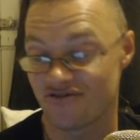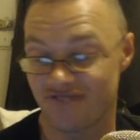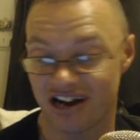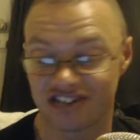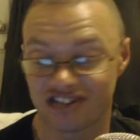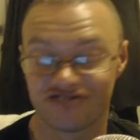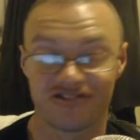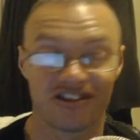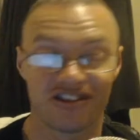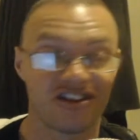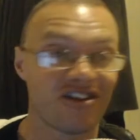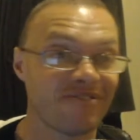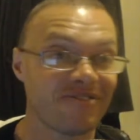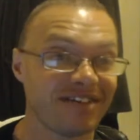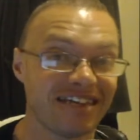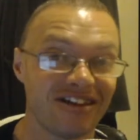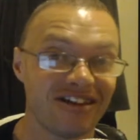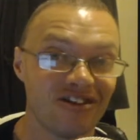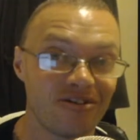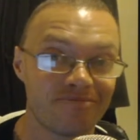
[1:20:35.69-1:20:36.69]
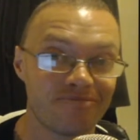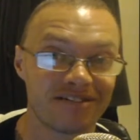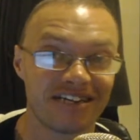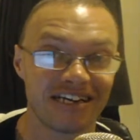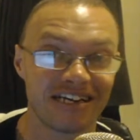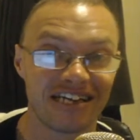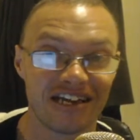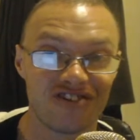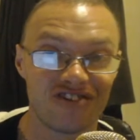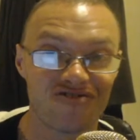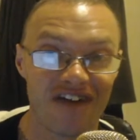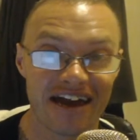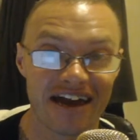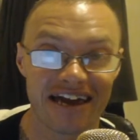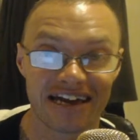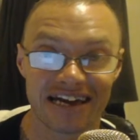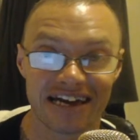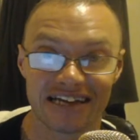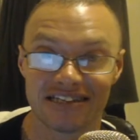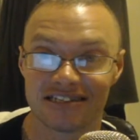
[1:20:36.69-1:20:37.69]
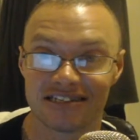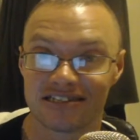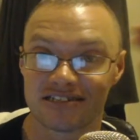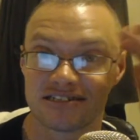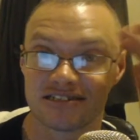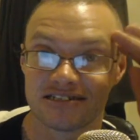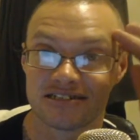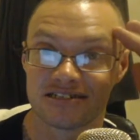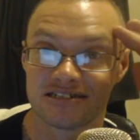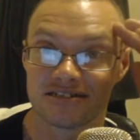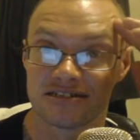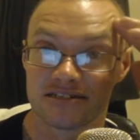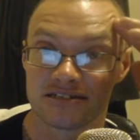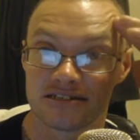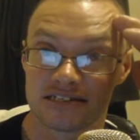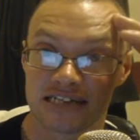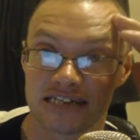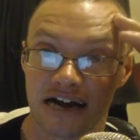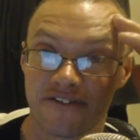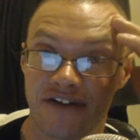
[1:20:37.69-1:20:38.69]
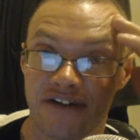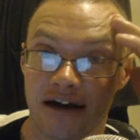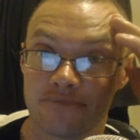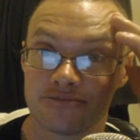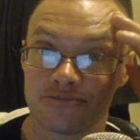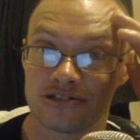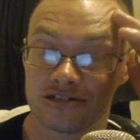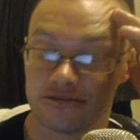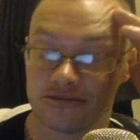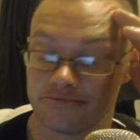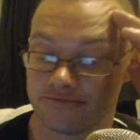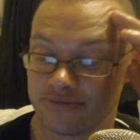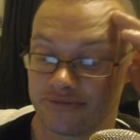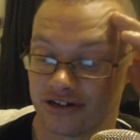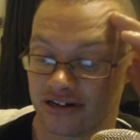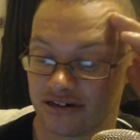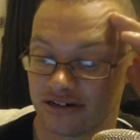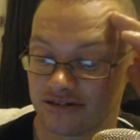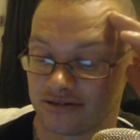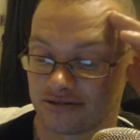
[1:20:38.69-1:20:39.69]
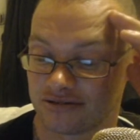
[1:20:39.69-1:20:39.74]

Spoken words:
Rashford, I know he didn't look particularly great against Southampton, but